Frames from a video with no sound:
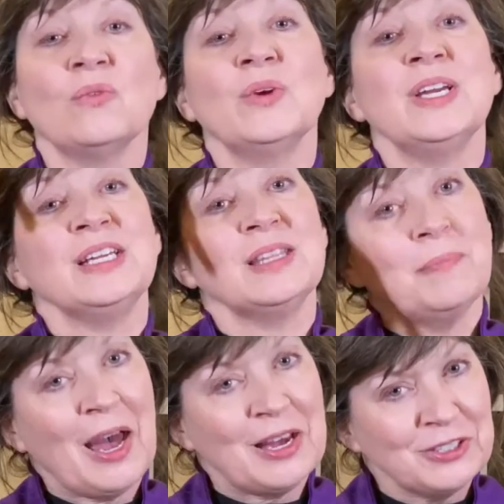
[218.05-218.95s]
reading the
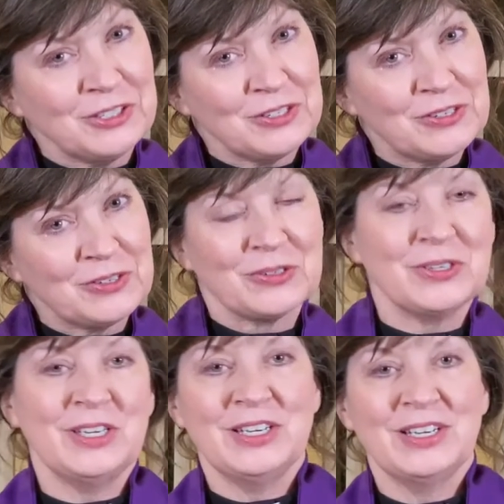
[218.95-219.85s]
Passion
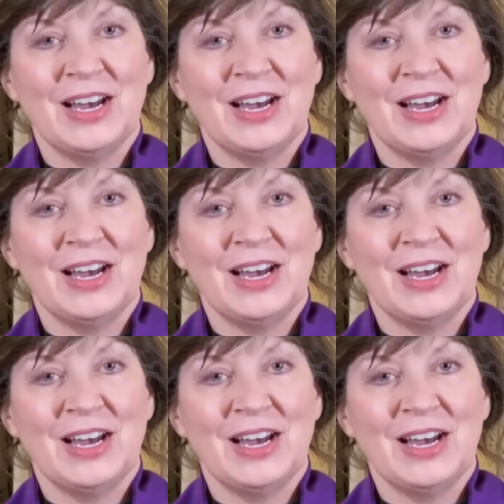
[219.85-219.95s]
story